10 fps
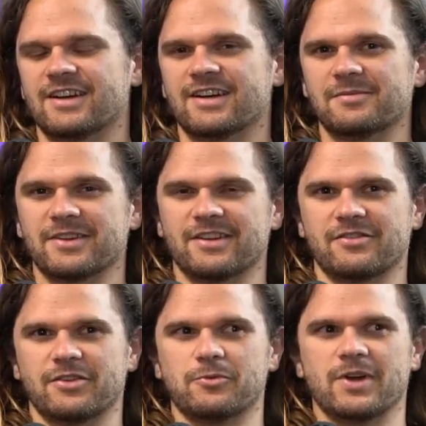
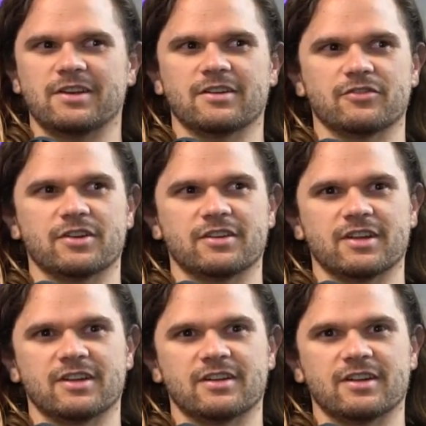Definitely way different
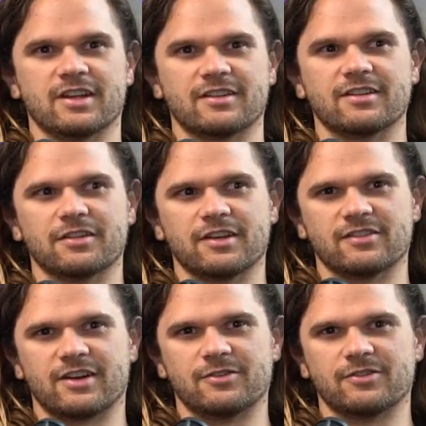than like the
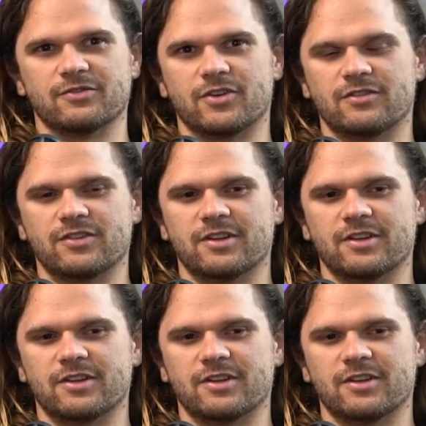things that I was involved